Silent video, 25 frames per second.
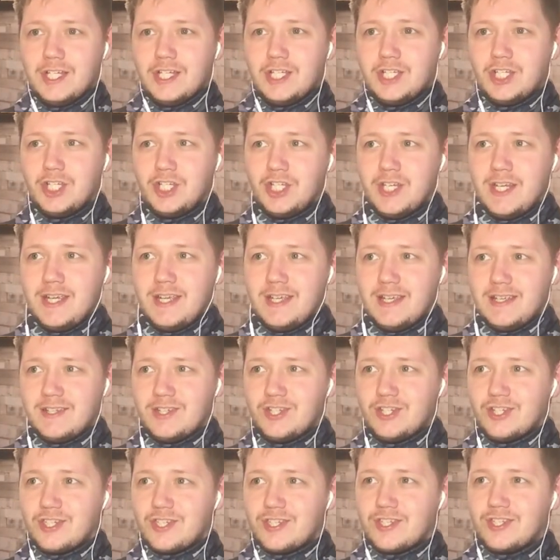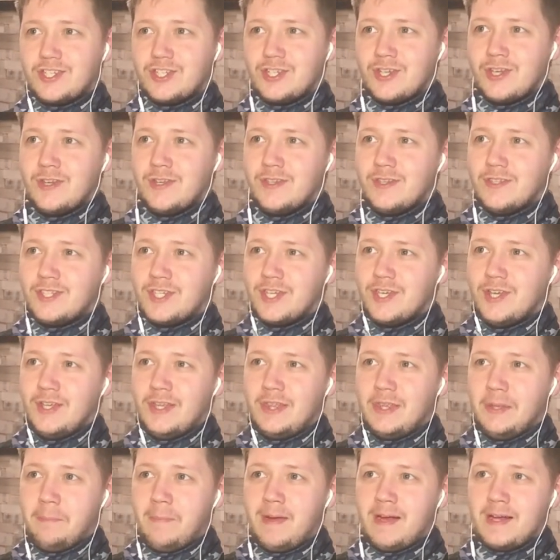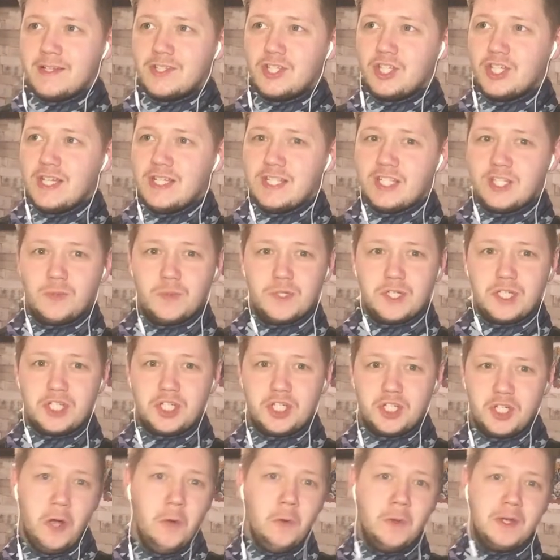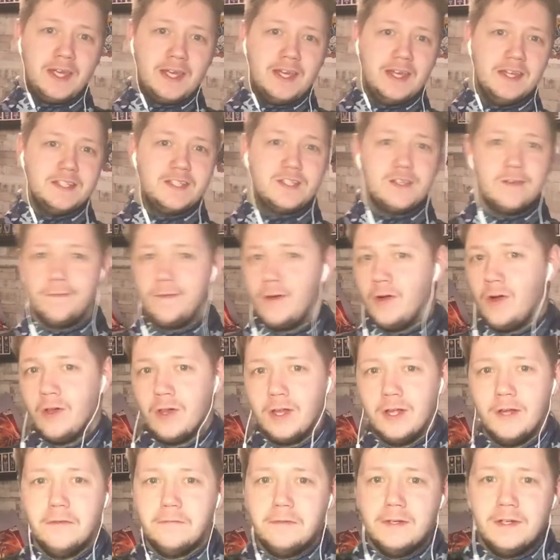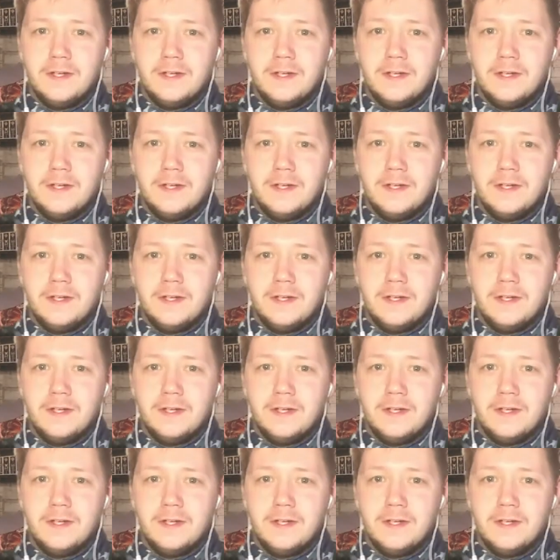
She just turned the match into a showcase of all of